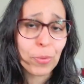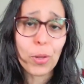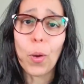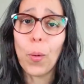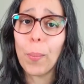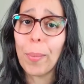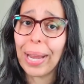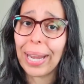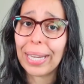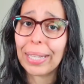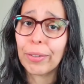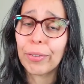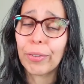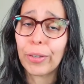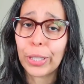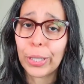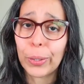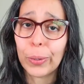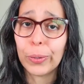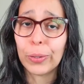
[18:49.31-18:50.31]
domain for
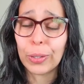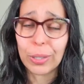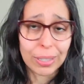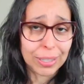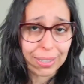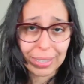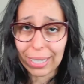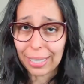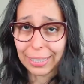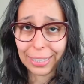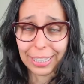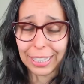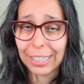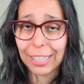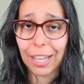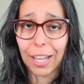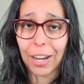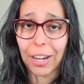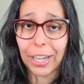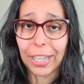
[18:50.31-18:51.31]
you to study and
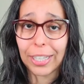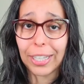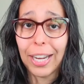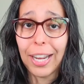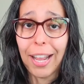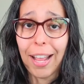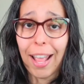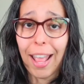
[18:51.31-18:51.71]
learn.